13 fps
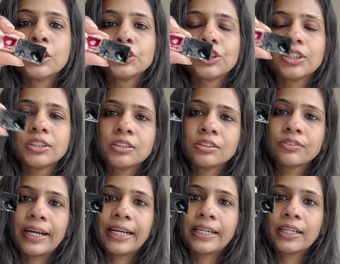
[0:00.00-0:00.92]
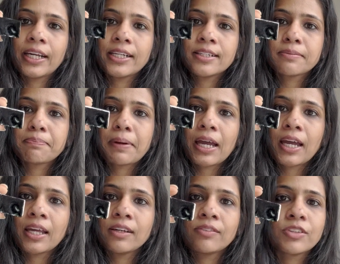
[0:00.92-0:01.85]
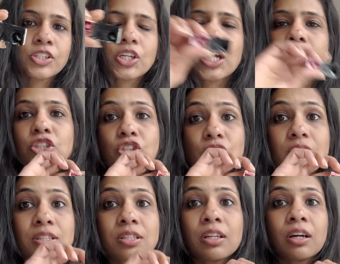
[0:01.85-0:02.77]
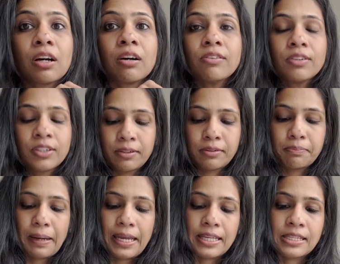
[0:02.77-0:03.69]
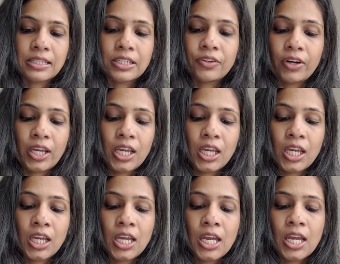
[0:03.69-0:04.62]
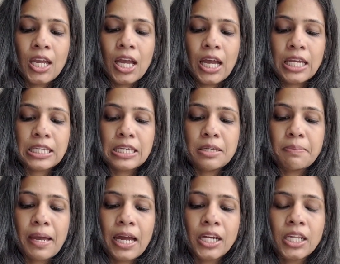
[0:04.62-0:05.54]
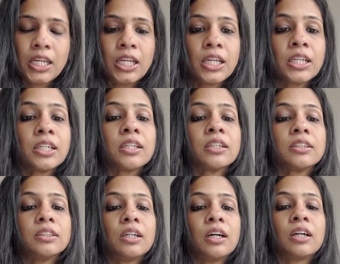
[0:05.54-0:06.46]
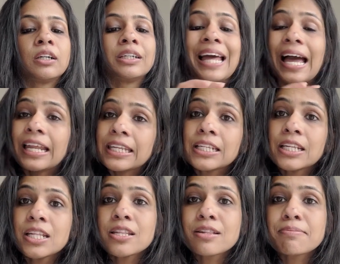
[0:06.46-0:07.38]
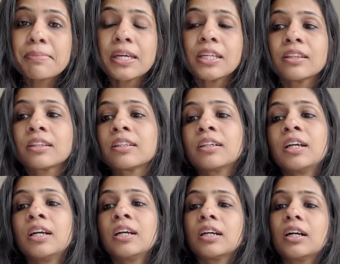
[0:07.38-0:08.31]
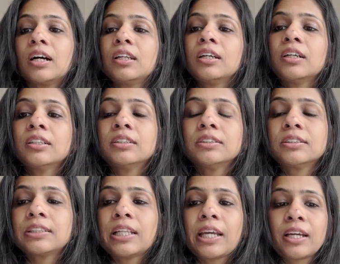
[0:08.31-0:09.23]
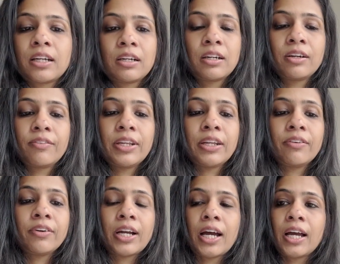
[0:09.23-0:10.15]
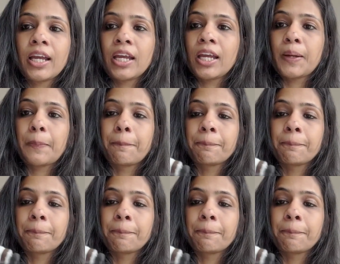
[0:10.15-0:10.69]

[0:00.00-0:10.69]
So this is White Night Span, which I just love. Pines Grey. I keep adding Daniel and Smith colors. Like whenever I